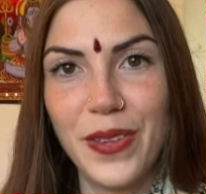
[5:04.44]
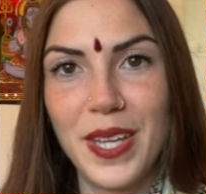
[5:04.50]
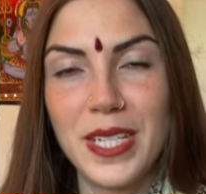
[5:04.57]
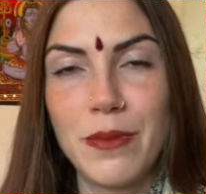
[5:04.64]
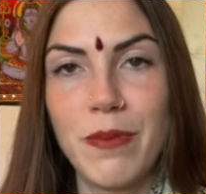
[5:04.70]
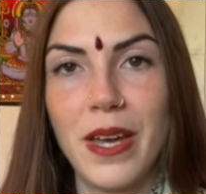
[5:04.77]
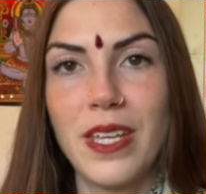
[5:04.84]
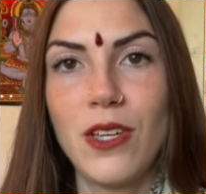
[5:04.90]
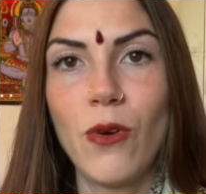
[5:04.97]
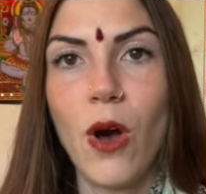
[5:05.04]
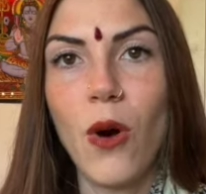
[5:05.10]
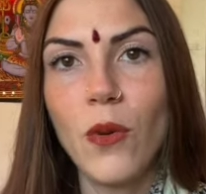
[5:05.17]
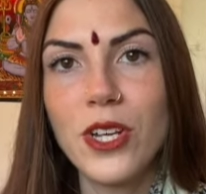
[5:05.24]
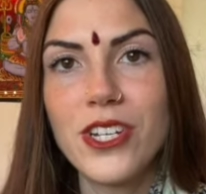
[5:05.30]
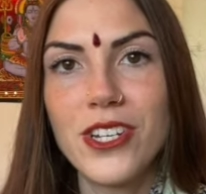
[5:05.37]
this, but you
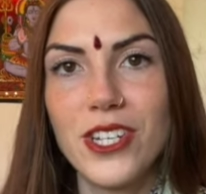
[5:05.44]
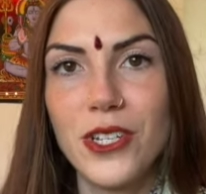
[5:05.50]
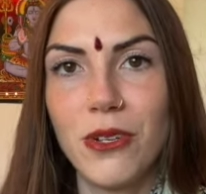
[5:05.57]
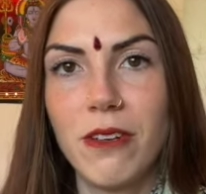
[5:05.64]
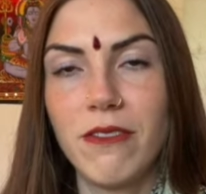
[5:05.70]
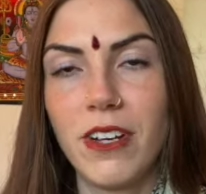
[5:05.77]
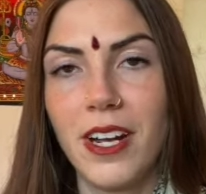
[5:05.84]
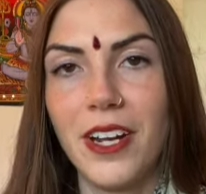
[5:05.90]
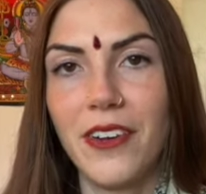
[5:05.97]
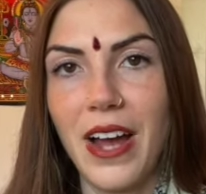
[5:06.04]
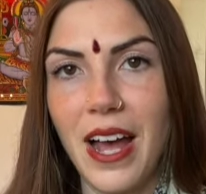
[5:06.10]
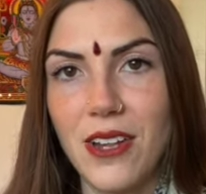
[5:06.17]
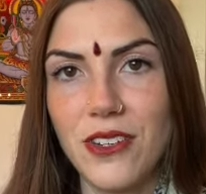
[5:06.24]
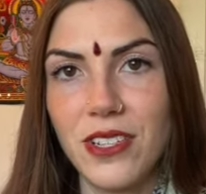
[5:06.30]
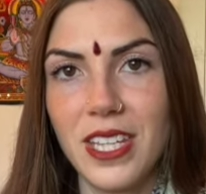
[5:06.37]
always should do it very
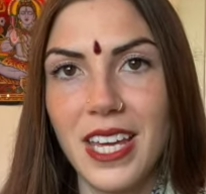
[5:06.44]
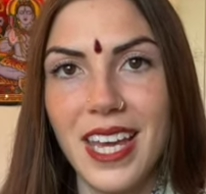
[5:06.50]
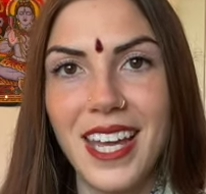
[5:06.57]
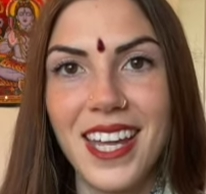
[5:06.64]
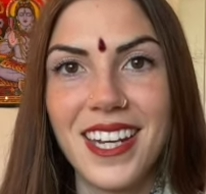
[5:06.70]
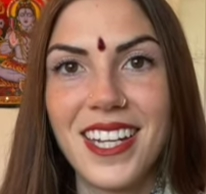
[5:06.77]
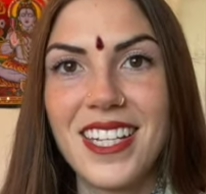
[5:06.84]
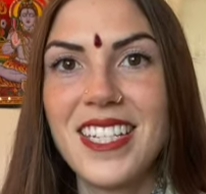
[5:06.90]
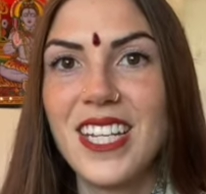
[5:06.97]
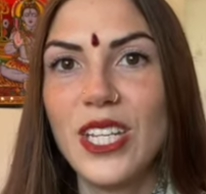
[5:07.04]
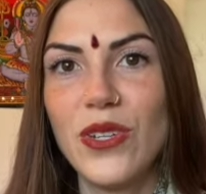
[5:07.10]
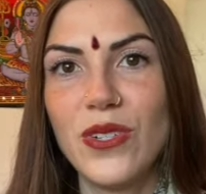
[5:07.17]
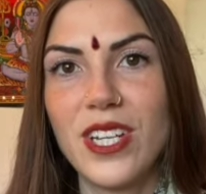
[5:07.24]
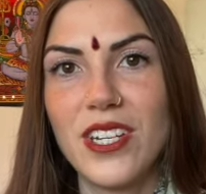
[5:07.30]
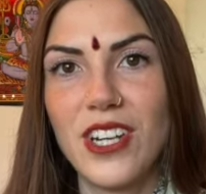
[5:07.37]
gradually and
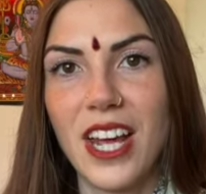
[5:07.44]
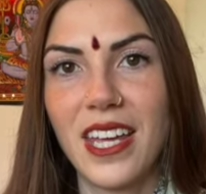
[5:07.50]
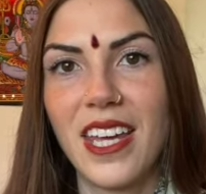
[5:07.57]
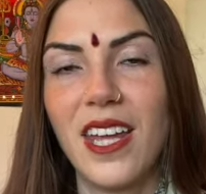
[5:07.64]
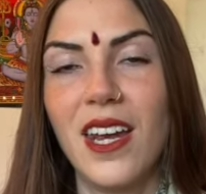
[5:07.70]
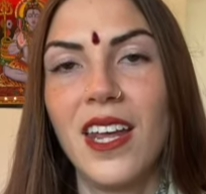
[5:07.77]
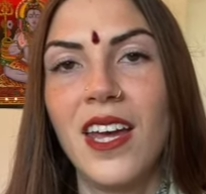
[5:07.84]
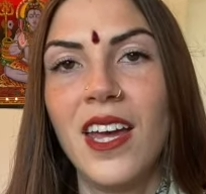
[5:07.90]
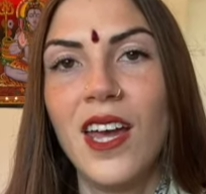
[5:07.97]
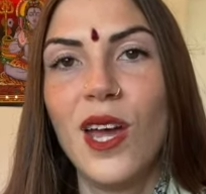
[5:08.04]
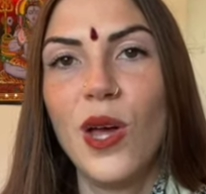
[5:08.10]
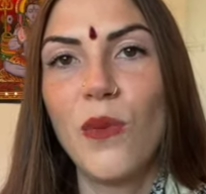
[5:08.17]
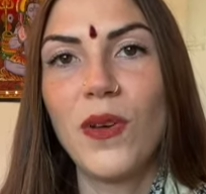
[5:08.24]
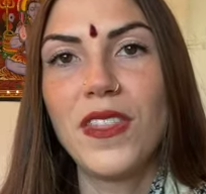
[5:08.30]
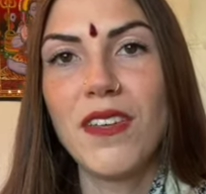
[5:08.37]
continue to check in
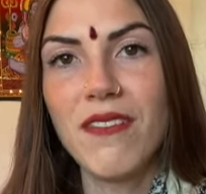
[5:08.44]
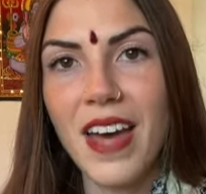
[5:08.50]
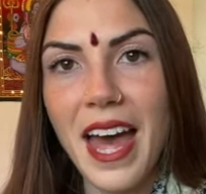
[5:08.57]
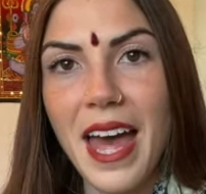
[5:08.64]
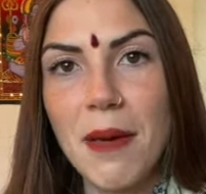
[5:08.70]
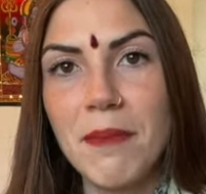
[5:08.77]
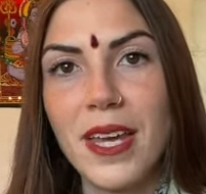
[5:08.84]
with the vet.